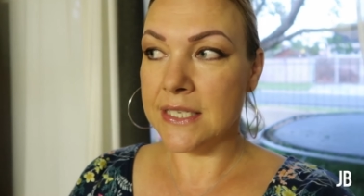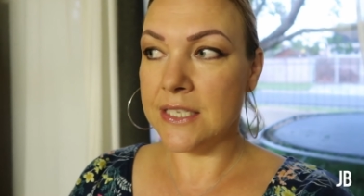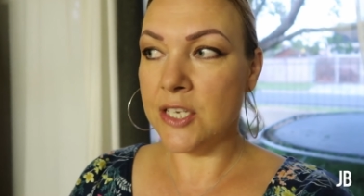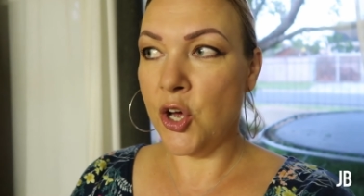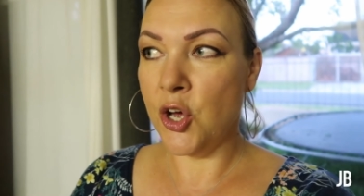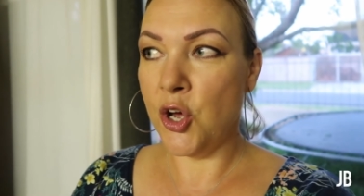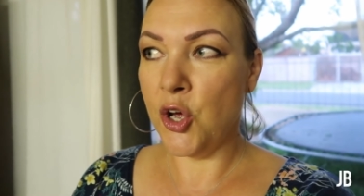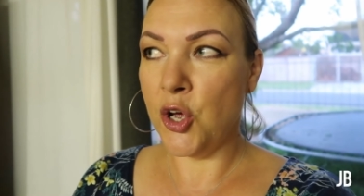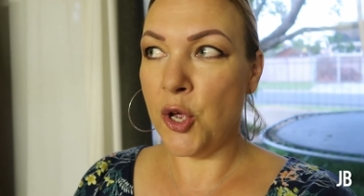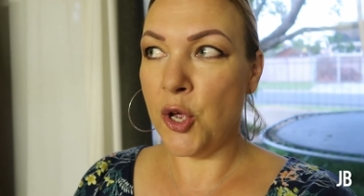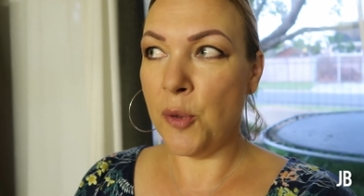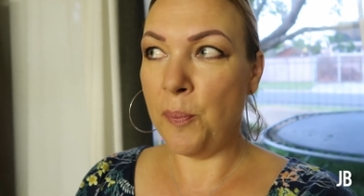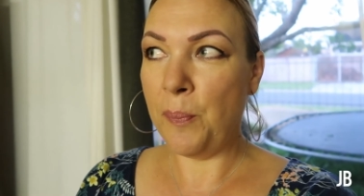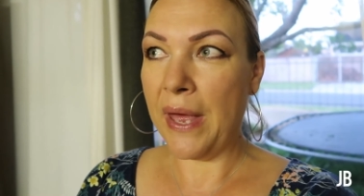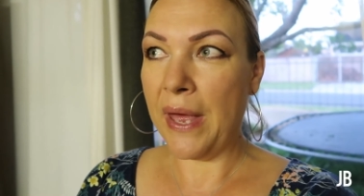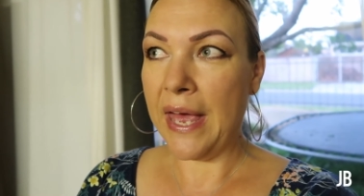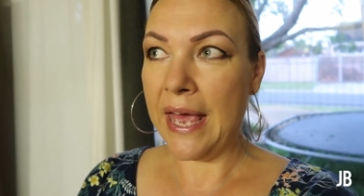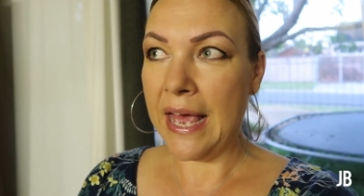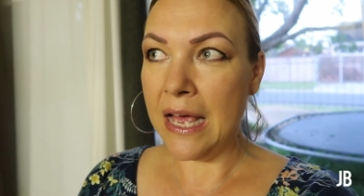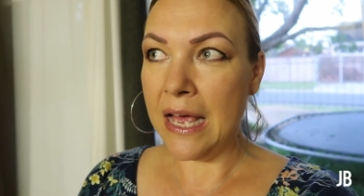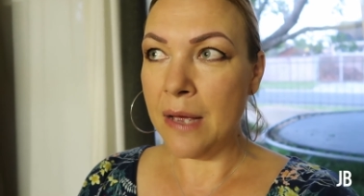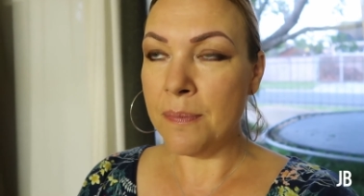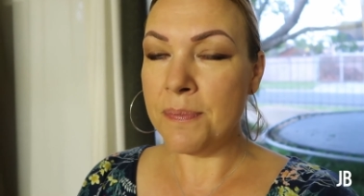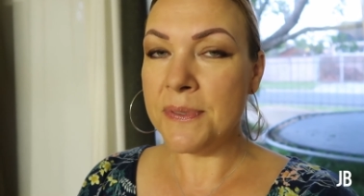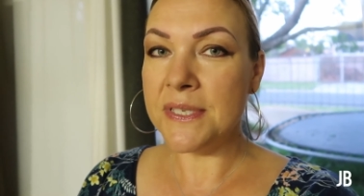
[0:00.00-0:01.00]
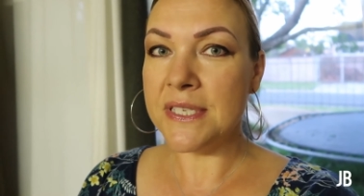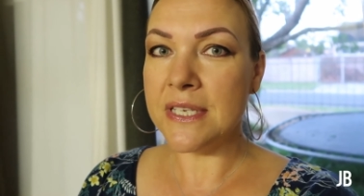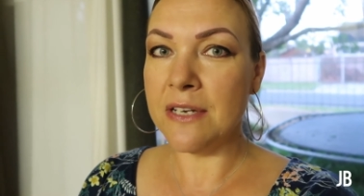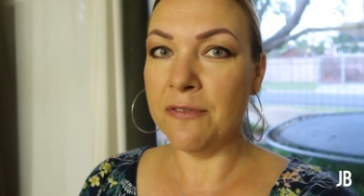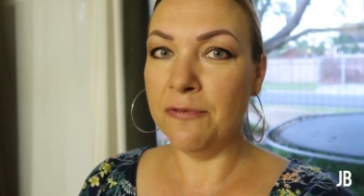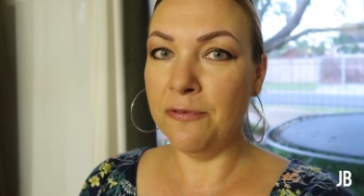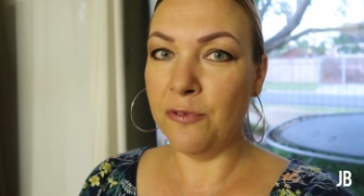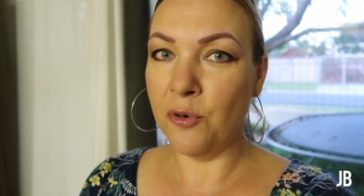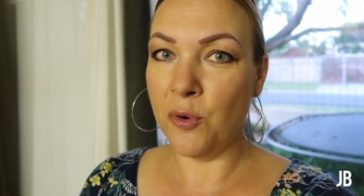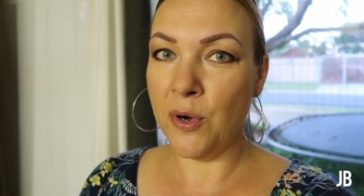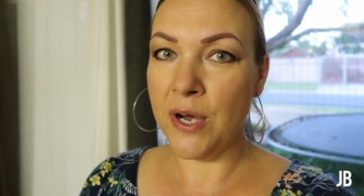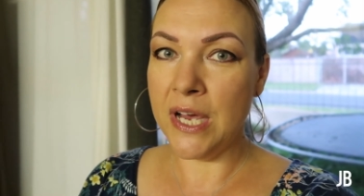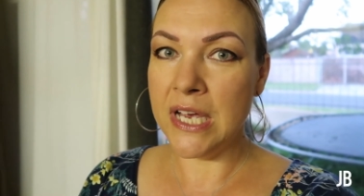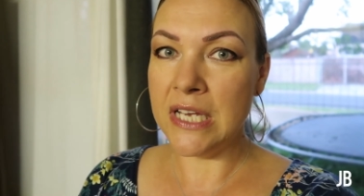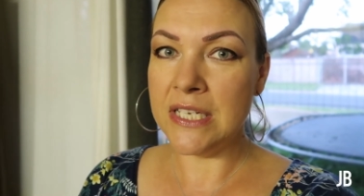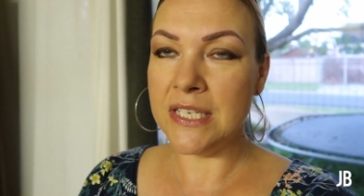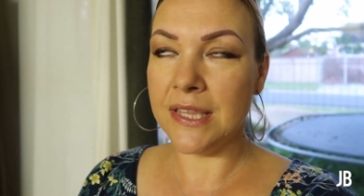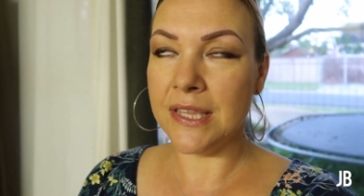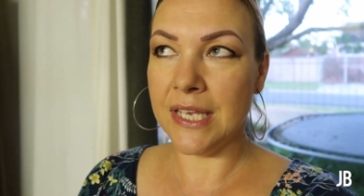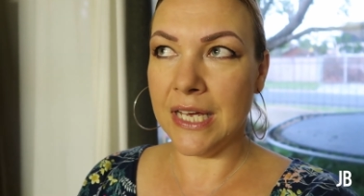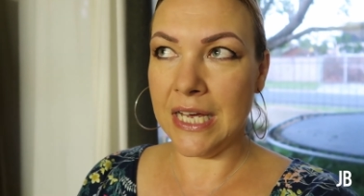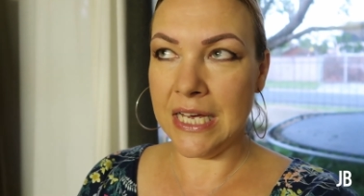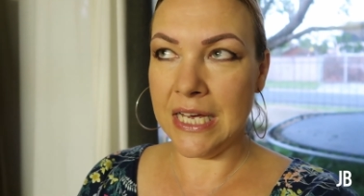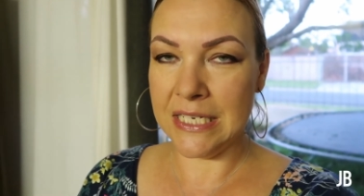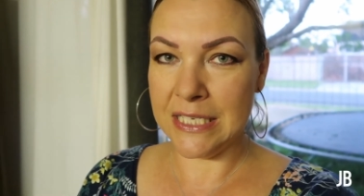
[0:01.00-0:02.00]
So perhaps
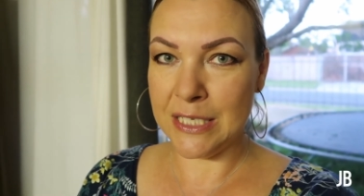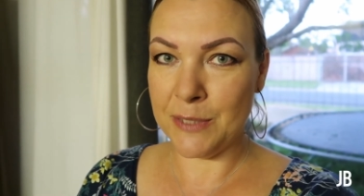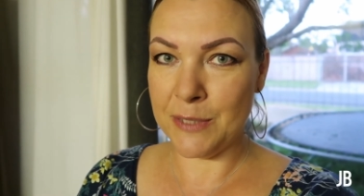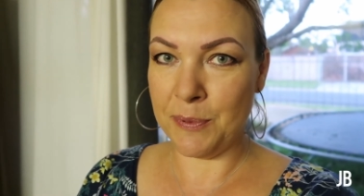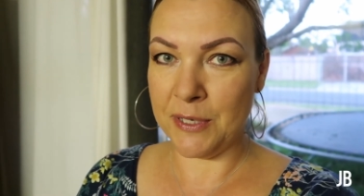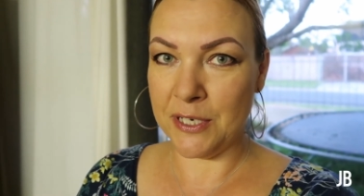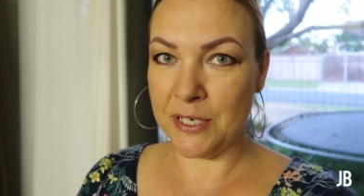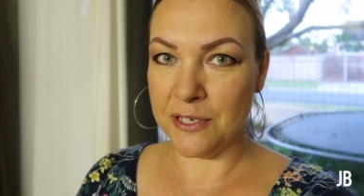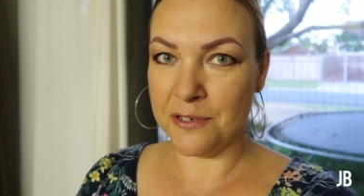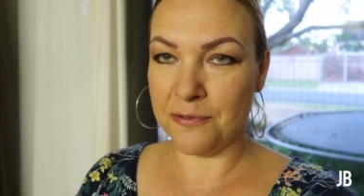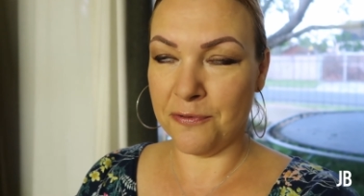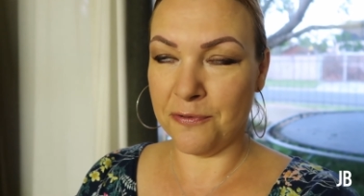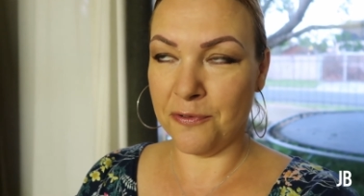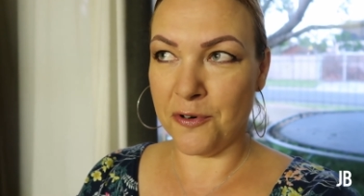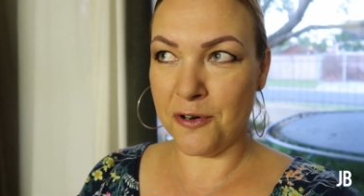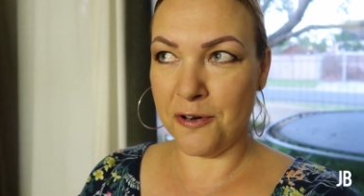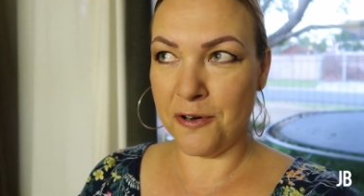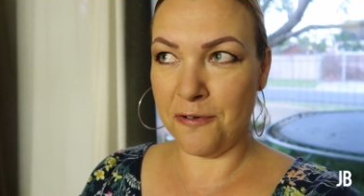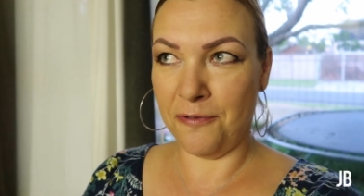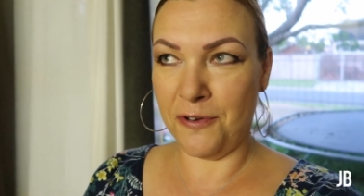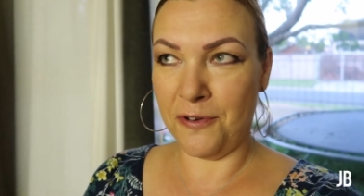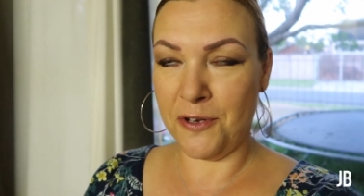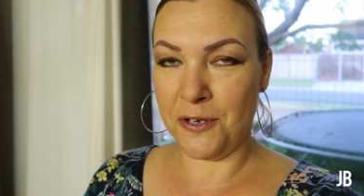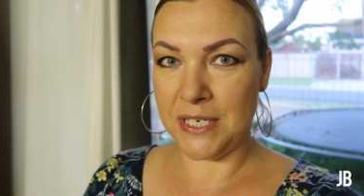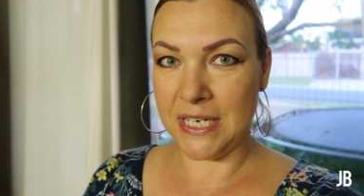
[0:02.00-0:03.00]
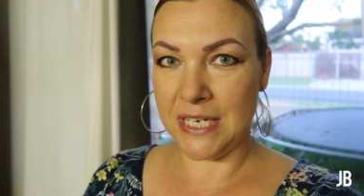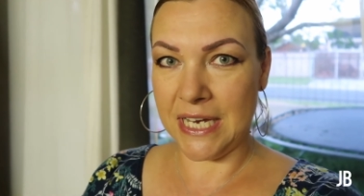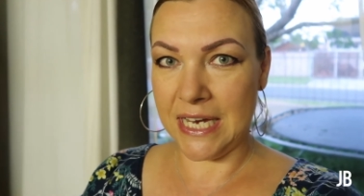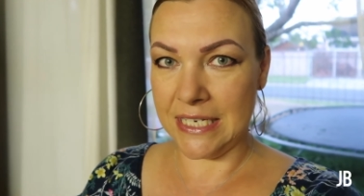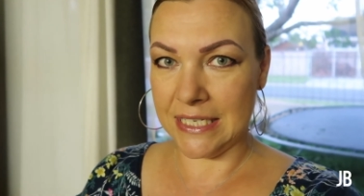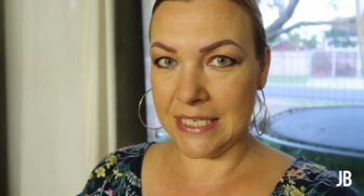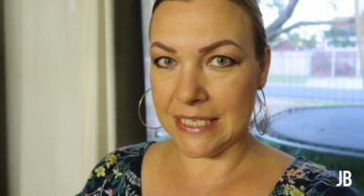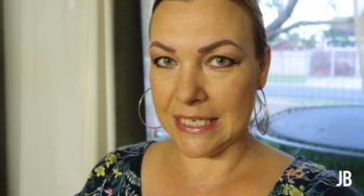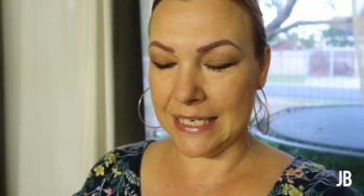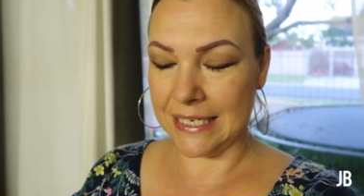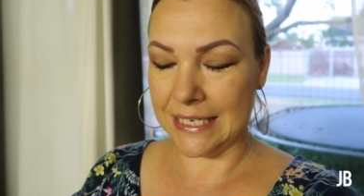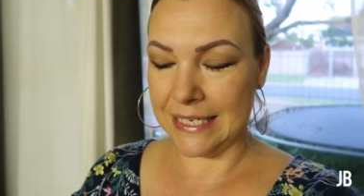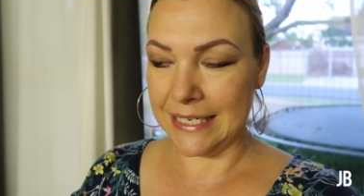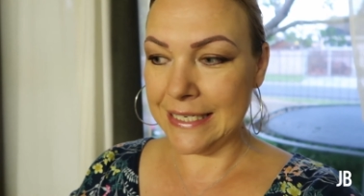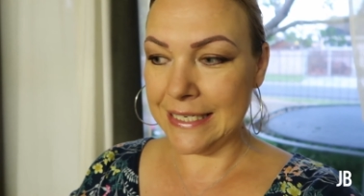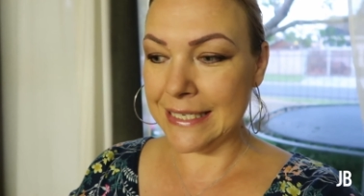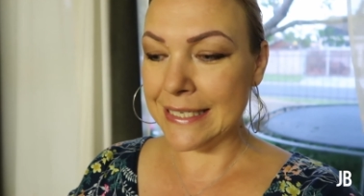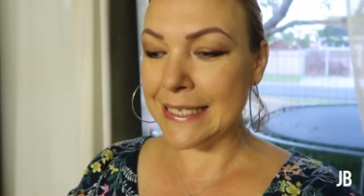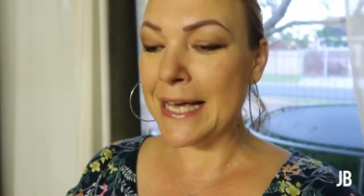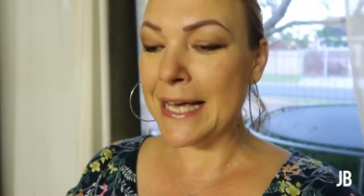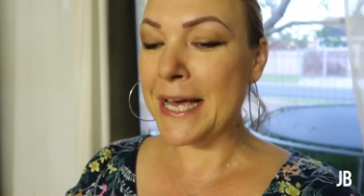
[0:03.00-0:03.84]
avoid the husband for a few days, guys.